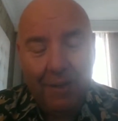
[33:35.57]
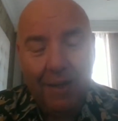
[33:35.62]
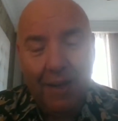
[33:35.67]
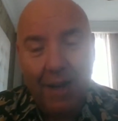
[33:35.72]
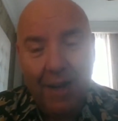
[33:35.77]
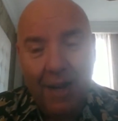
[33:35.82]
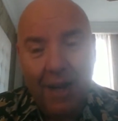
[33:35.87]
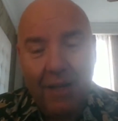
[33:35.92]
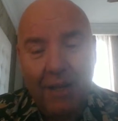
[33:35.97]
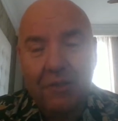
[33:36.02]

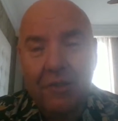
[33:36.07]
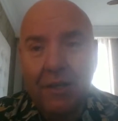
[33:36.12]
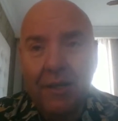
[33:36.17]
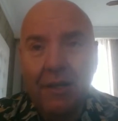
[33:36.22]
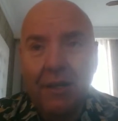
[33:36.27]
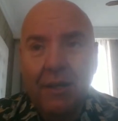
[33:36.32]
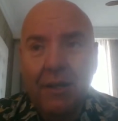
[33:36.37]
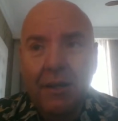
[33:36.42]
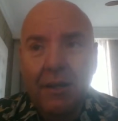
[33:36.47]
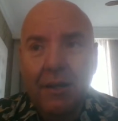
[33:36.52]
And
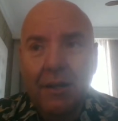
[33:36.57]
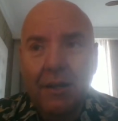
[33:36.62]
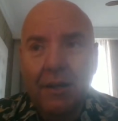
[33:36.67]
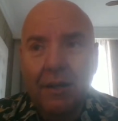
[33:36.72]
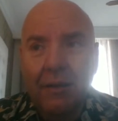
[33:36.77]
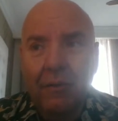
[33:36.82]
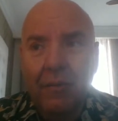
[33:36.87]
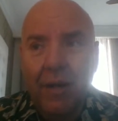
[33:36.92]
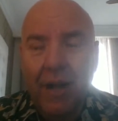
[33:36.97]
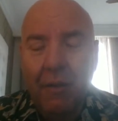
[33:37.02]
actually,
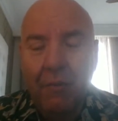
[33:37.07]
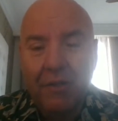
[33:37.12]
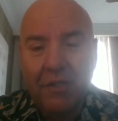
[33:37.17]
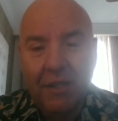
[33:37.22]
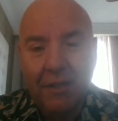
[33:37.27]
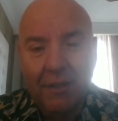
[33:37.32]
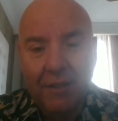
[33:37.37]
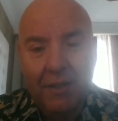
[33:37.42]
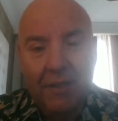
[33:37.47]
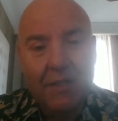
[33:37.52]
when I was
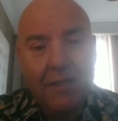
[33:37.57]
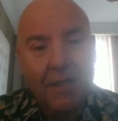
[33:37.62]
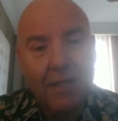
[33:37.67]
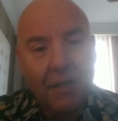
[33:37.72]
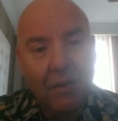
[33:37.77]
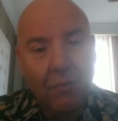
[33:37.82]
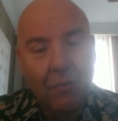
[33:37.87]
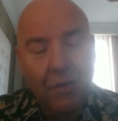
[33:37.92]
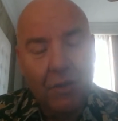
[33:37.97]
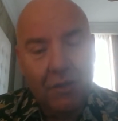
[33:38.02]
at Disney,
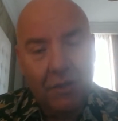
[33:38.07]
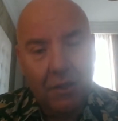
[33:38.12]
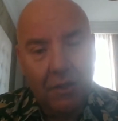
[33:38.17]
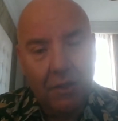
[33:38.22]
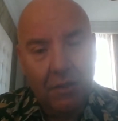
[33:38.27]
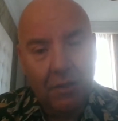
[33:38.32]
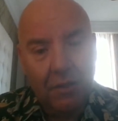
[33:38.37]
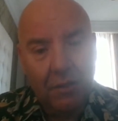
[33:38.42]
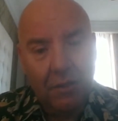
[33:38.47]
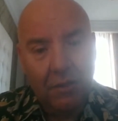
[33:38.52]
there was
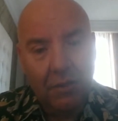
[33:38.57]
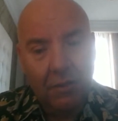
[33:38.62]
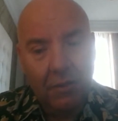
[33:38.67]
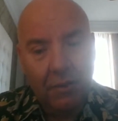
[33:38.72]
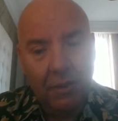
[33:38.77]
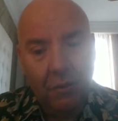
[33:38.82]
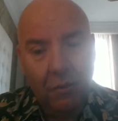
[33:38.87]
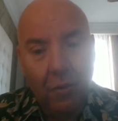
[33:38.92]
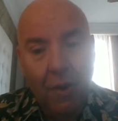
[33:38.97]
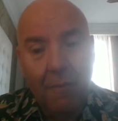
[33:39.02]

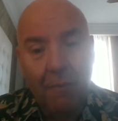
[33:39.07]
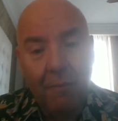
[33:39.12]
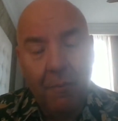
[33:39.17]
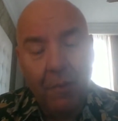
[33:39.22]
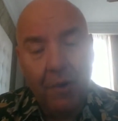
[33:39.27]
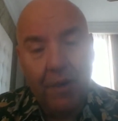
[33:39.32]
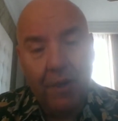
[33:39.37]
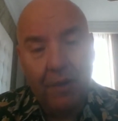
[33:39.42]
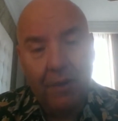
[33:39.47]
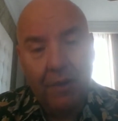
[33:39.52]
at one
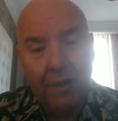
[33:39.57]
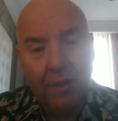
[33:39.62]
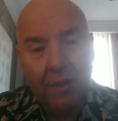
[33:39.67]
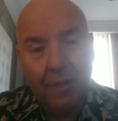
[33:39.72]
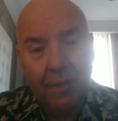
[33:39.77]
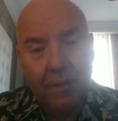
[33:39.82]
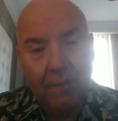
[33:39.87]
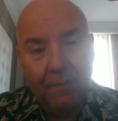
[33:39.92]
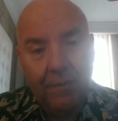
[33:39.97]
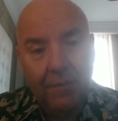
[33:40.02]
point
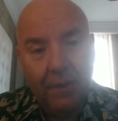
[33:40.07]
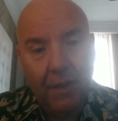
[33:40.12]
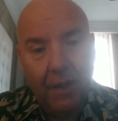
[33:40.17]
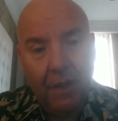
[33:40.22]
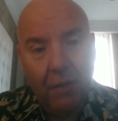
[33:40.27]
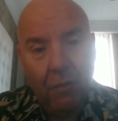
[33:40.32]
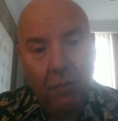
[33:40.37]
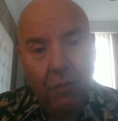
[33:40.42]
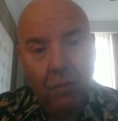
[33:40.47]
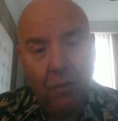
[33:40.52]

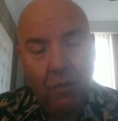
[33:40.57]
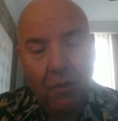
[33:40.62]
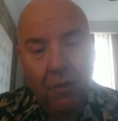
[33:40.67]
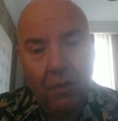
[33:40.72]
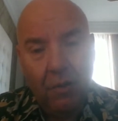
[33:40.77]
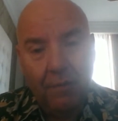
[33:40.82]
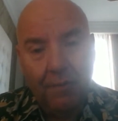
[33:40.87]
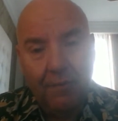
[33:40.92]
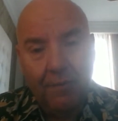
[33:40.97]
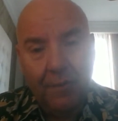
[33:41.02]
they
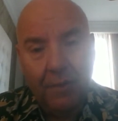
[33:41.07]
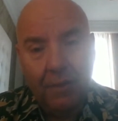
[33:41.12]
were